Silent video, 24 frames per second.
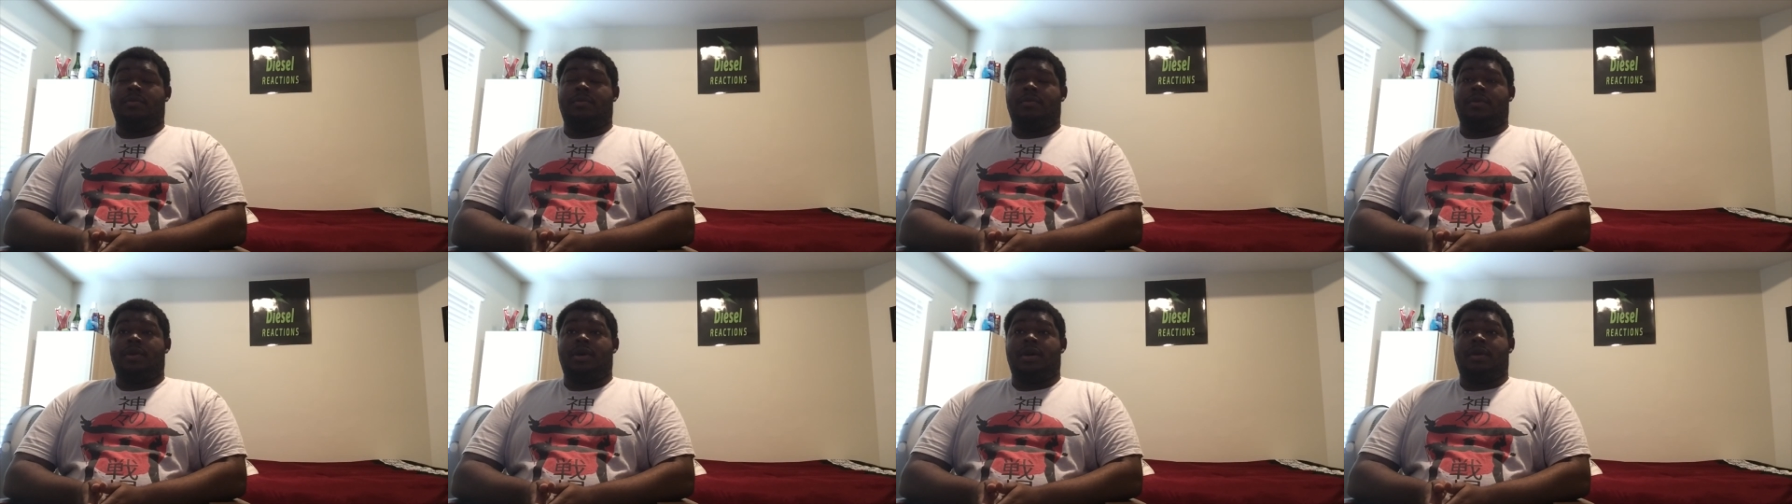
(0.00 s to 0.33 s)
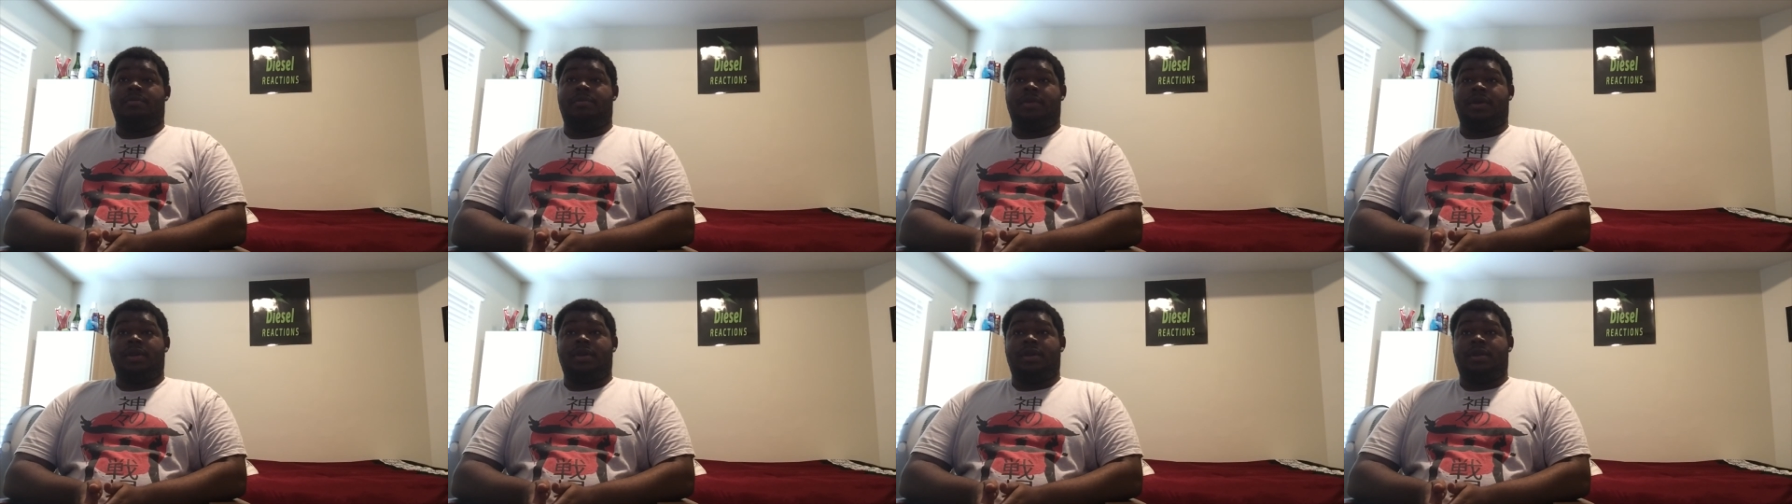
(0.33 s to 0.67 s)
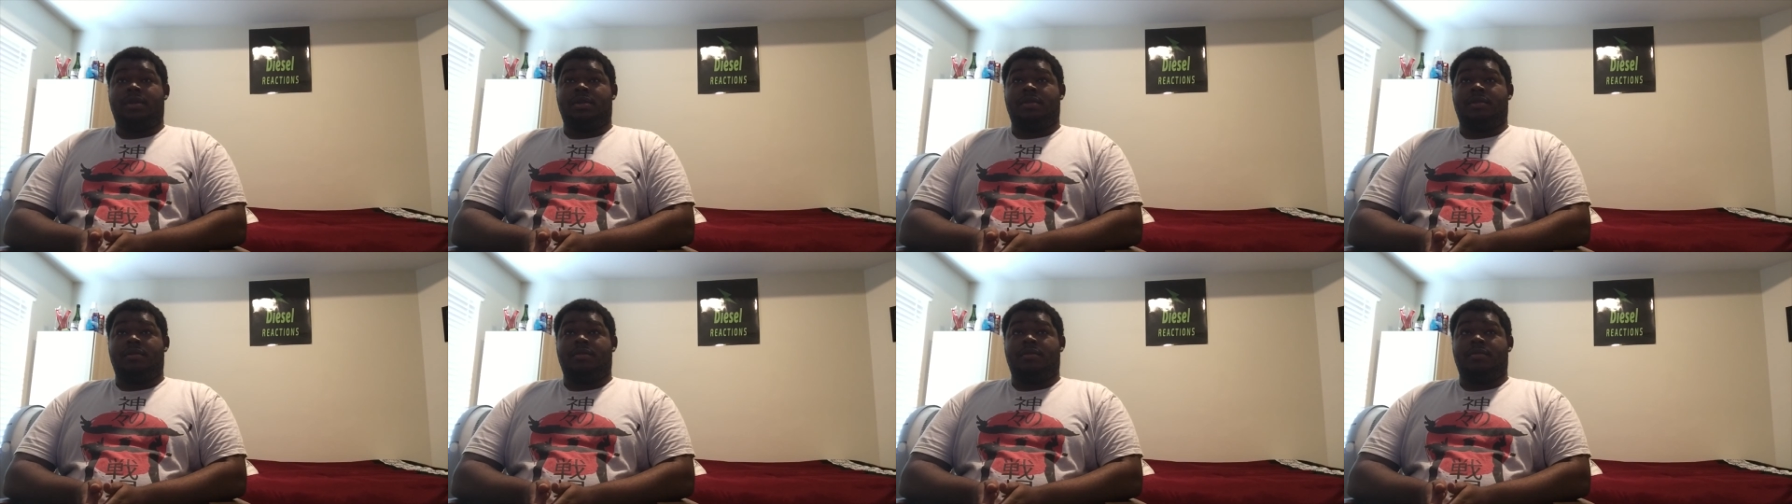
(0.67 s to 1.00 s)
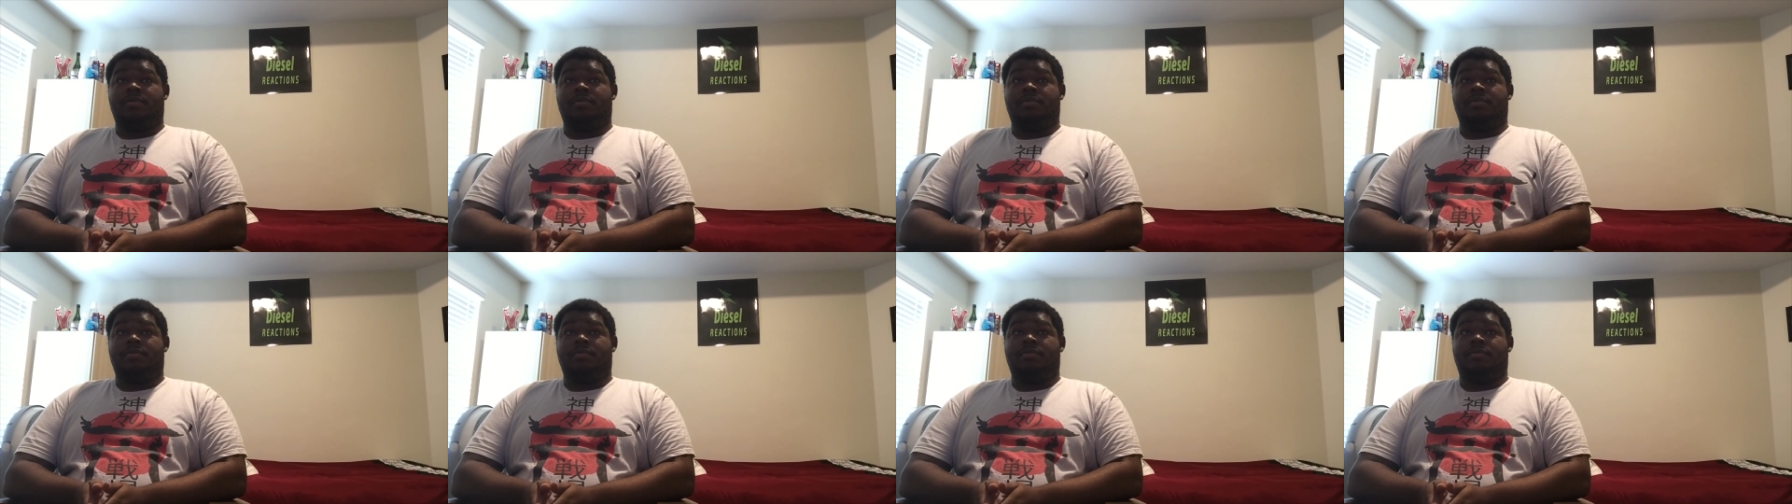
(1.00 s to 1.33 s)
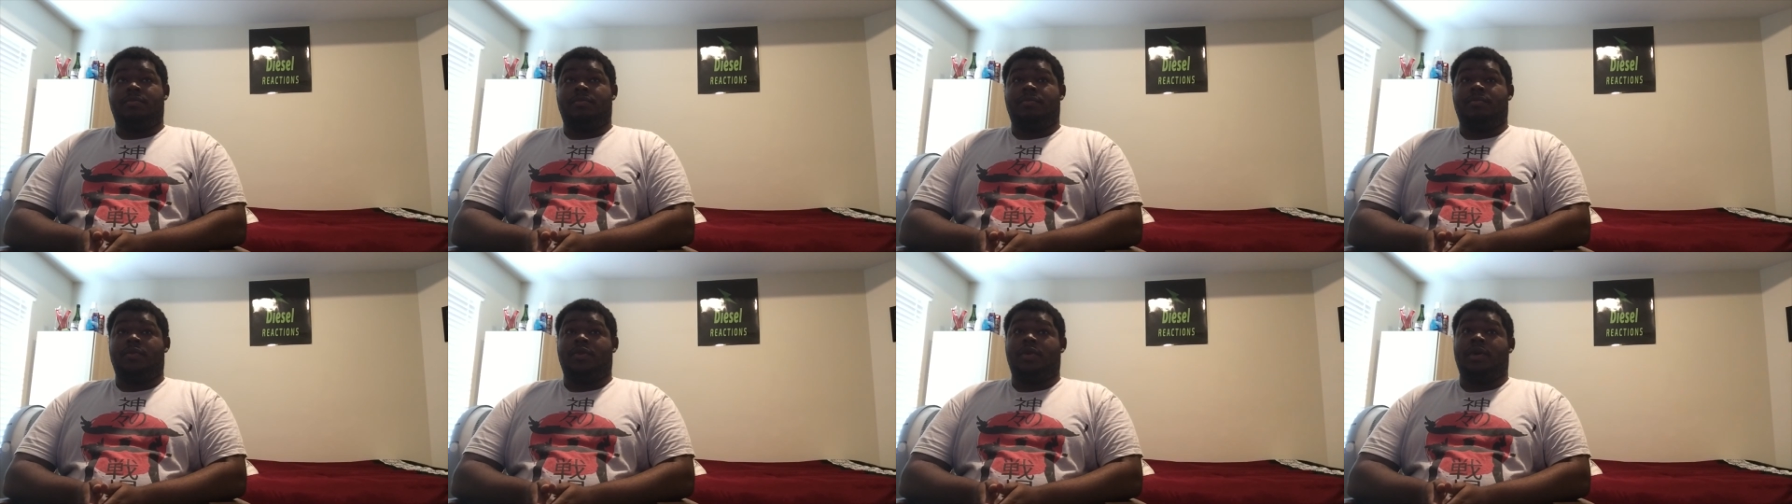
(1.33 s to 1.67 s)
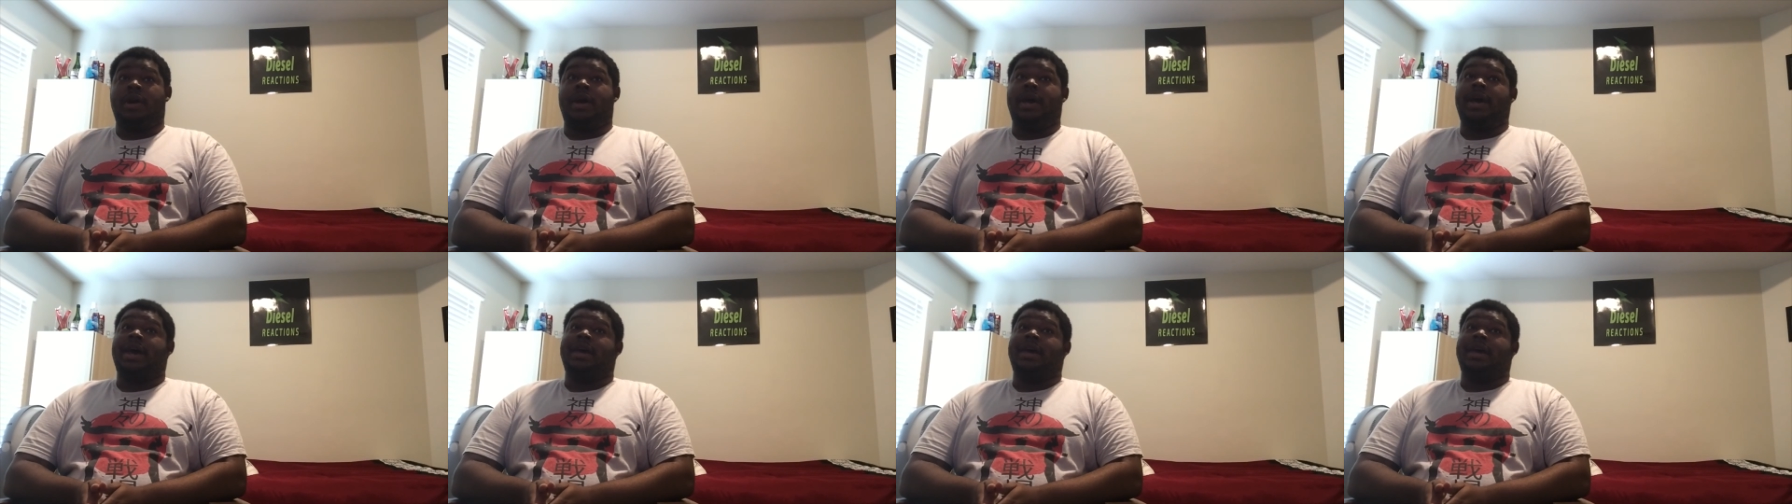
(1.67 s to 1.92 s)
Will I beat it? Will I